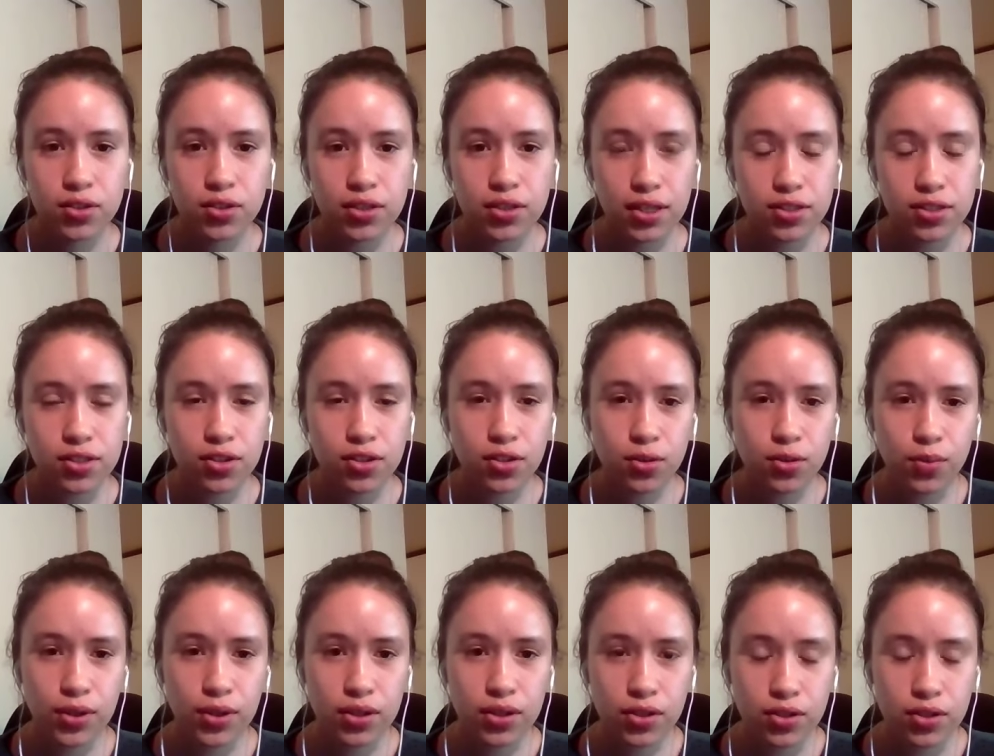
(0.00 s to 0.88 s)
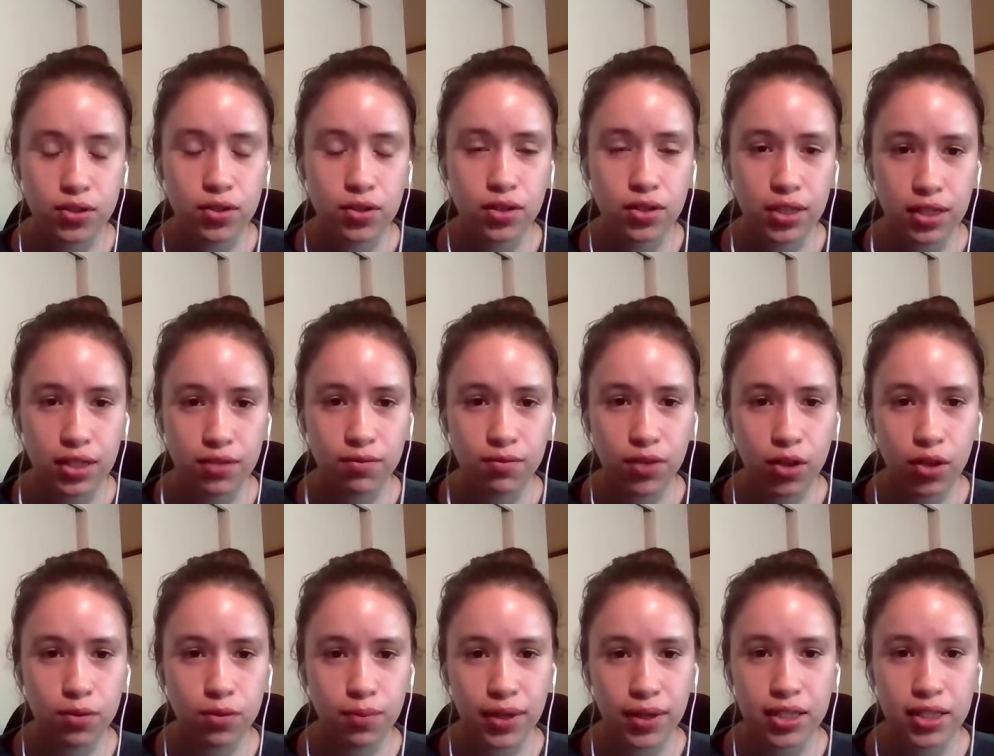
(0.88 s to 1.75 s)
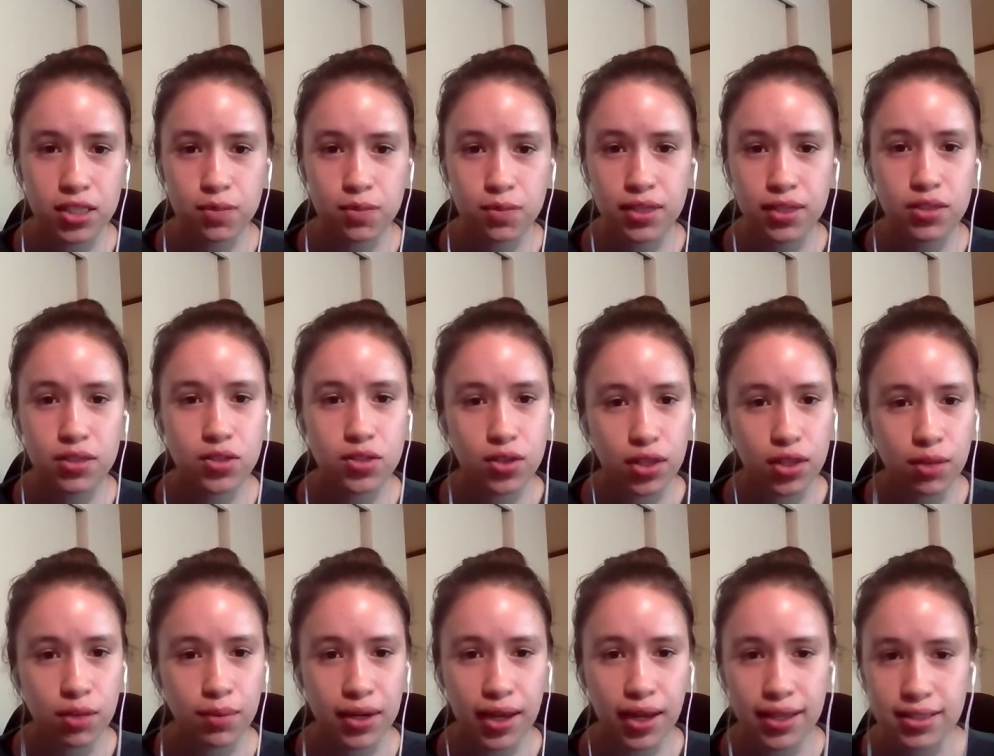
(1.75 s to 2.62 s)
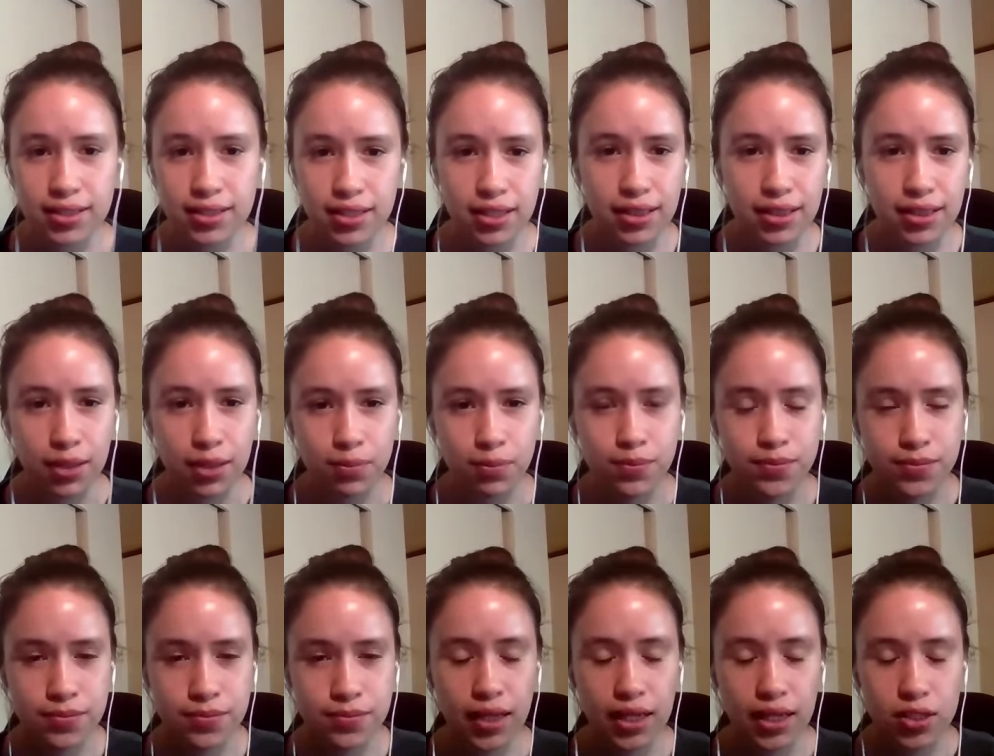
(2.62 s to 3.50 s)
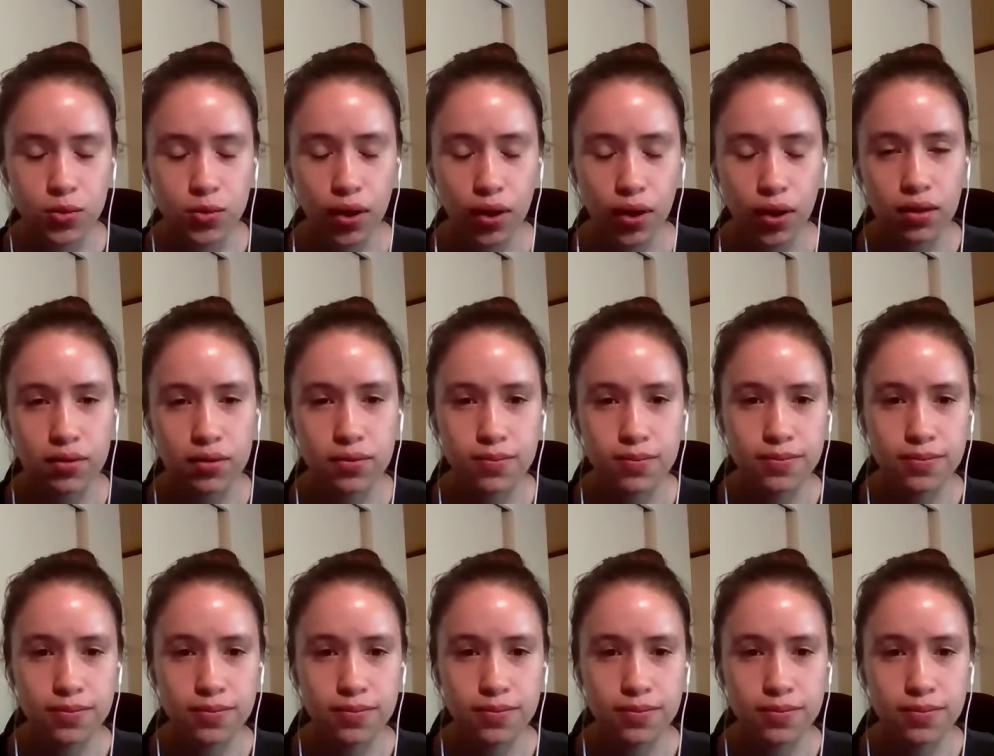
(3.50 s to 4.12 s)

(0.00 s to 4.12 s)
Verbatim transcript: that's another way you could get involved by speaking to them and asking them as well.